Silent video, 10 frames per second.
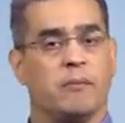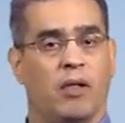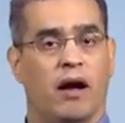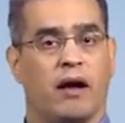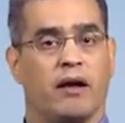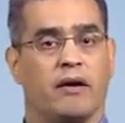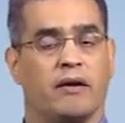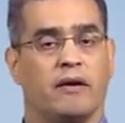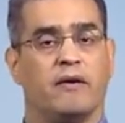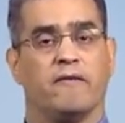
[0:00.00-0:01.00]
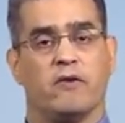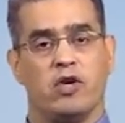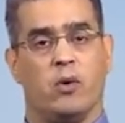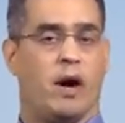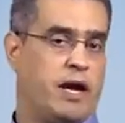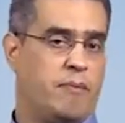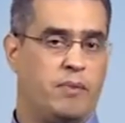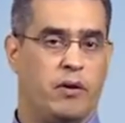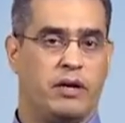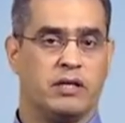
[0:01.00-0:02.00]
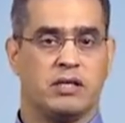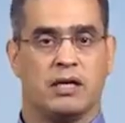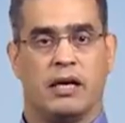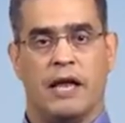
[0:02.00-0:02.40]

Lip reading: block for UI components.